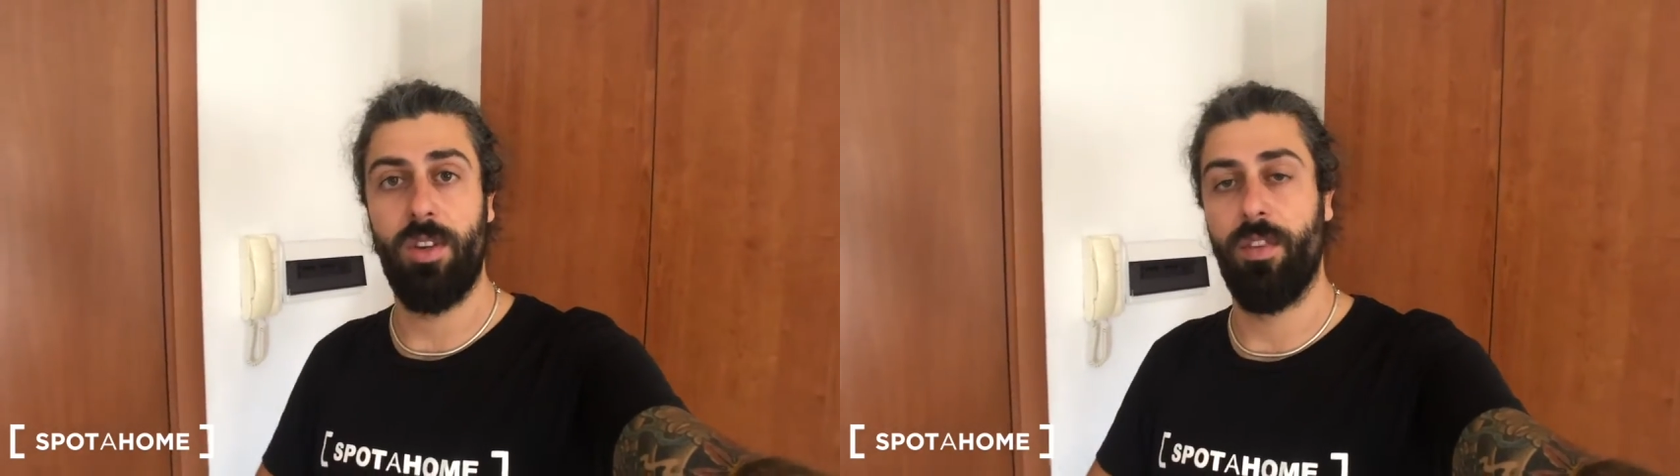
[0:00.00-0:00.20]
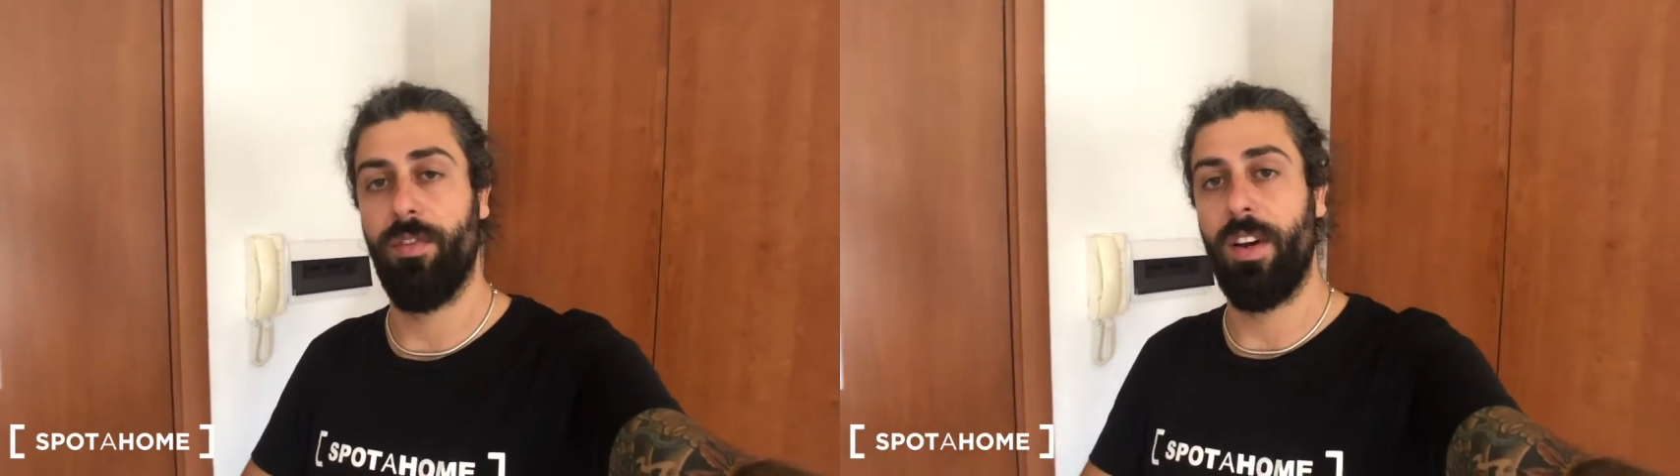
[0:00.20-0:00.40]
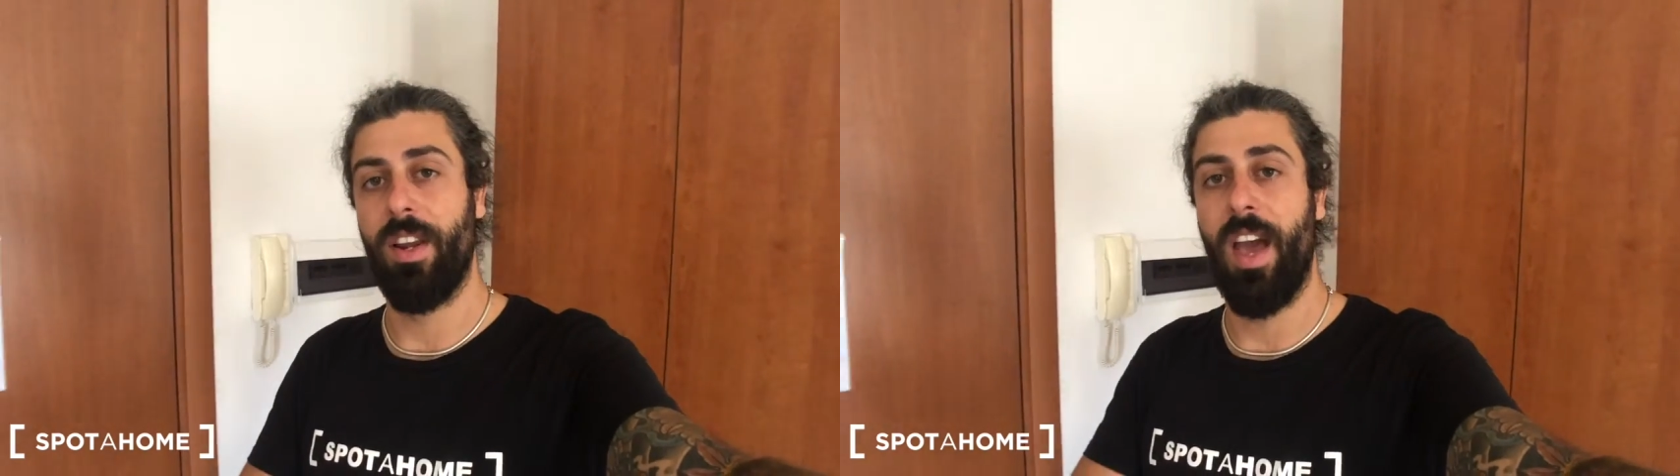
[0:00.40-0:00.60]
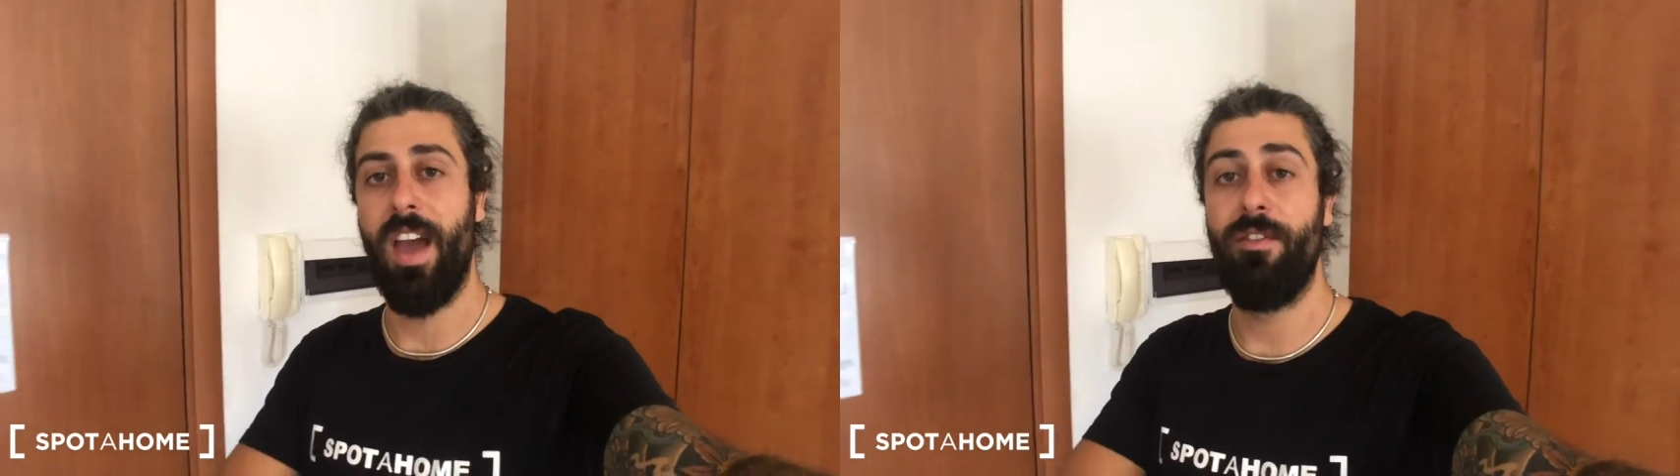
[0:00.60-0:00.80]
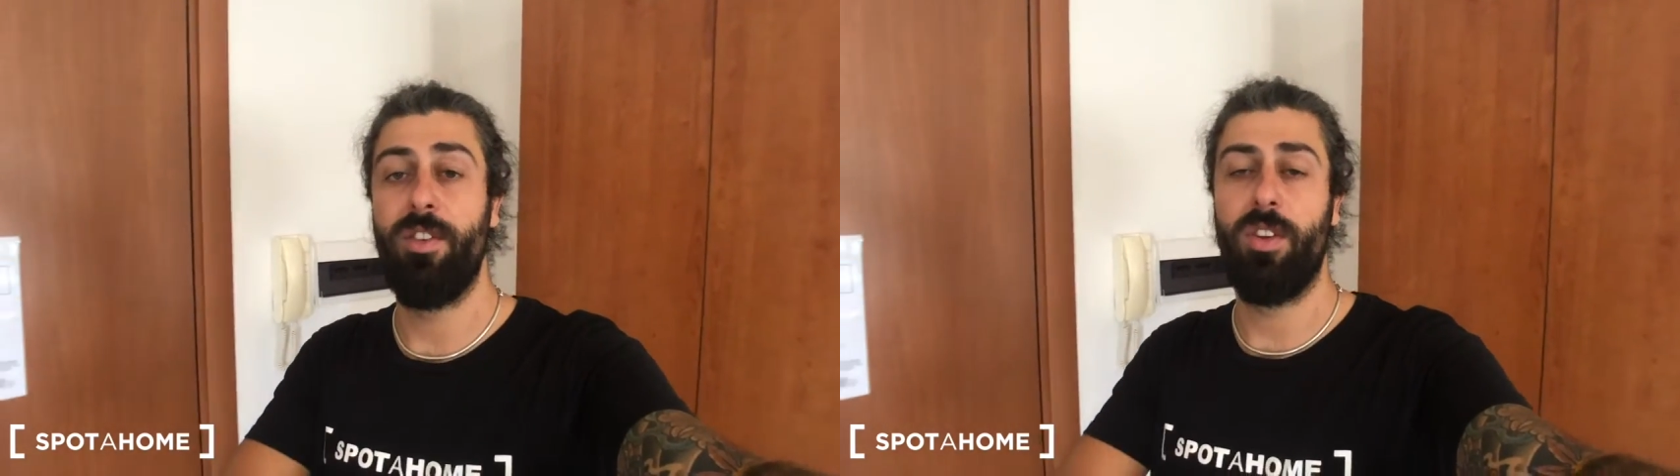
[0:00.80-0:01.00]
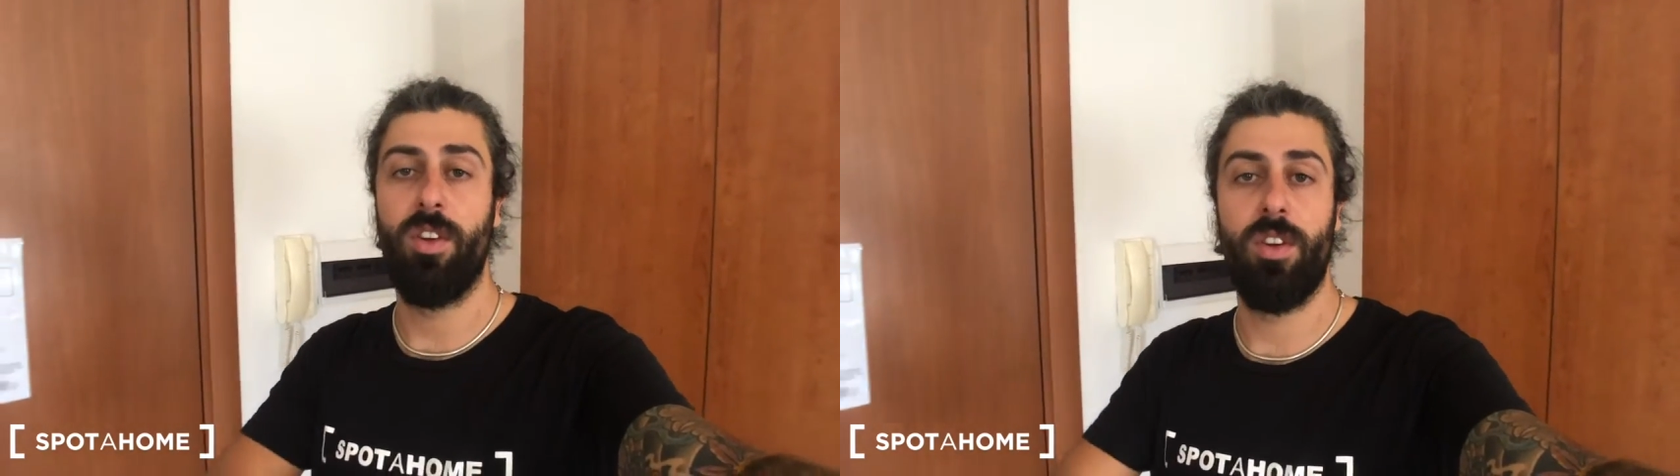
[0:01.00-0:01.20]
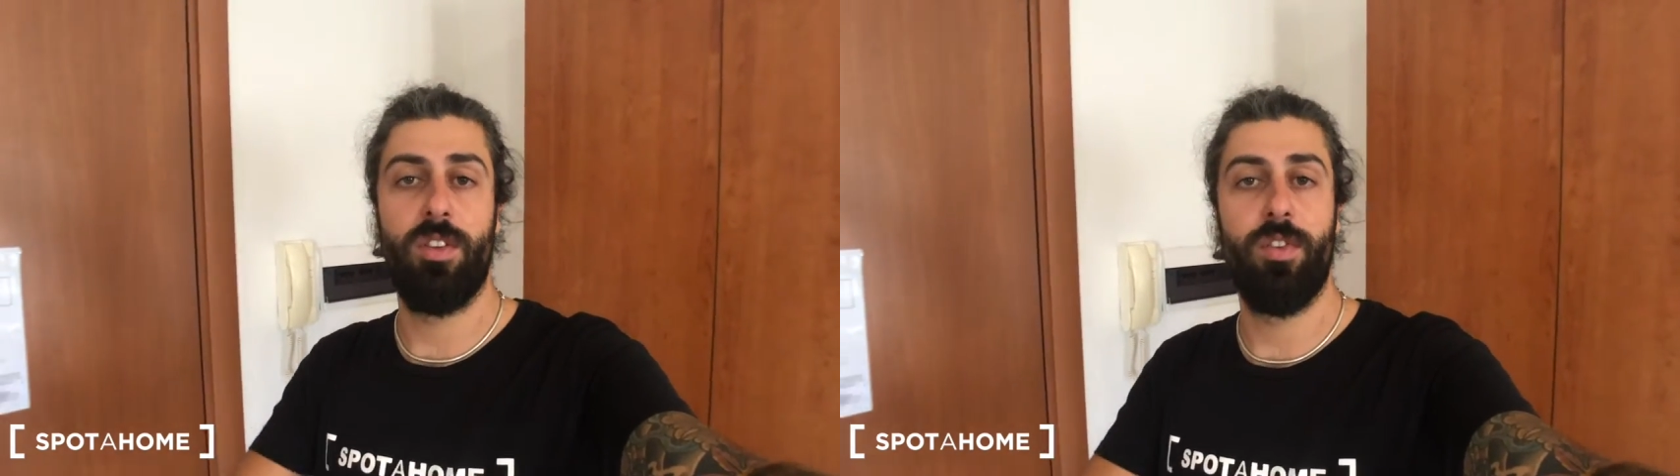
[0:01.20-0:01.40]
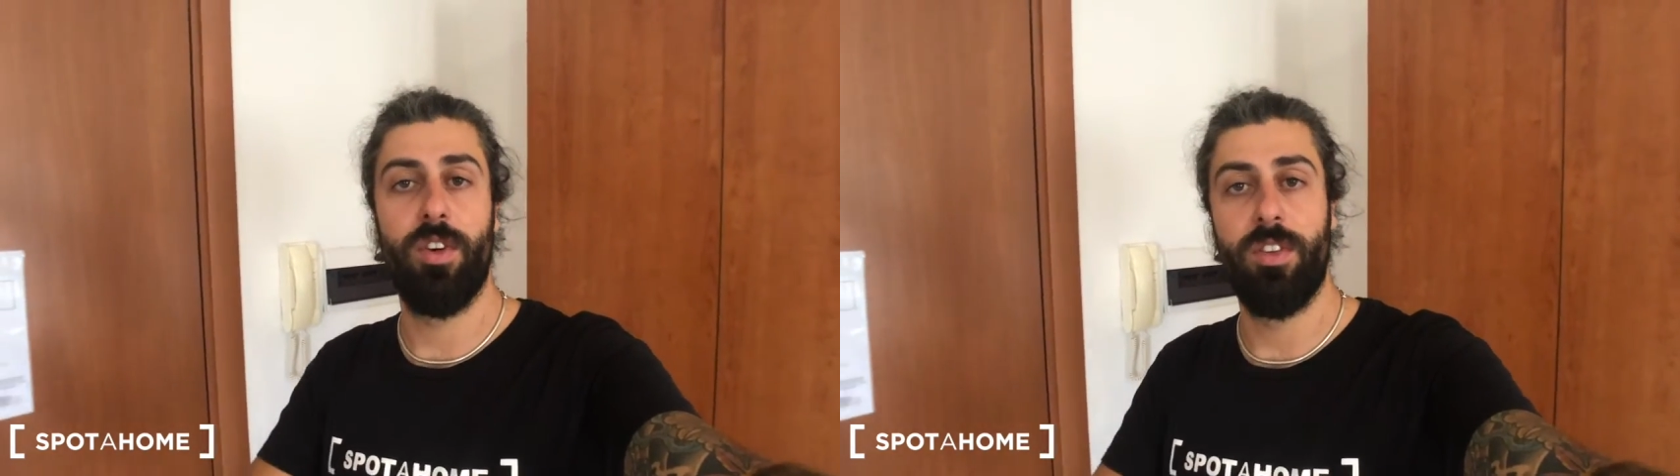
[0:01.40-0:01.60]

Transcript: You can find everything you need for